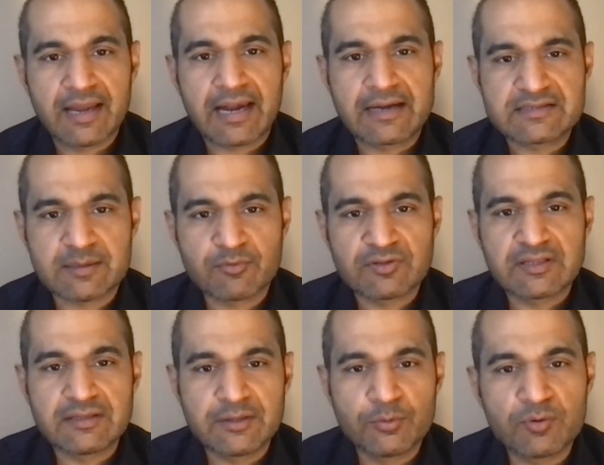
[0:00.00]
And some of
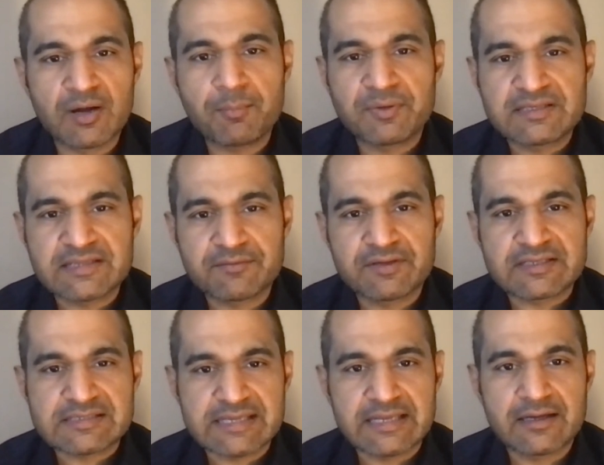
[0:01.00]
the new companies that we are
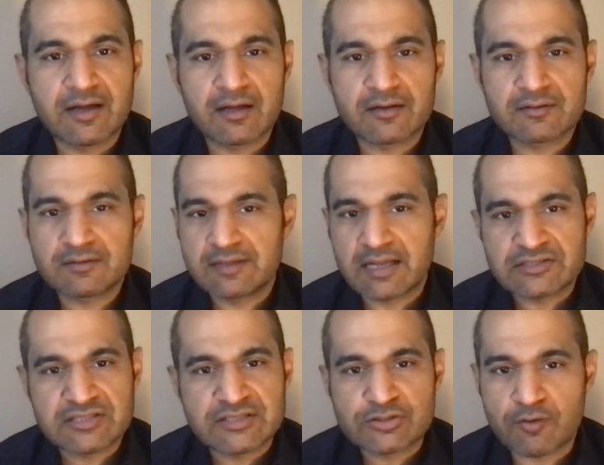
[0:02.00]
seeing are
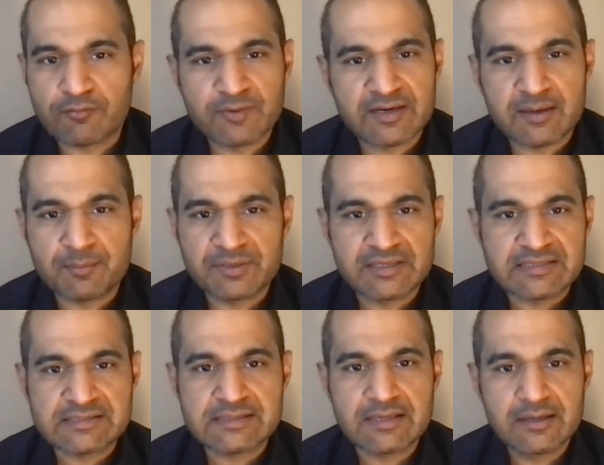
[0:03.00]
largely software
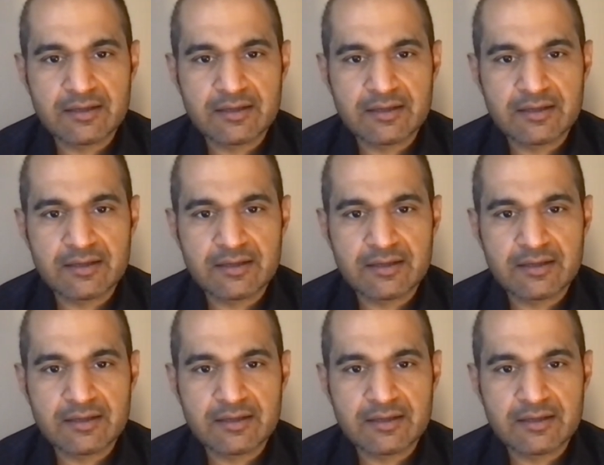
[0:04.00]
companies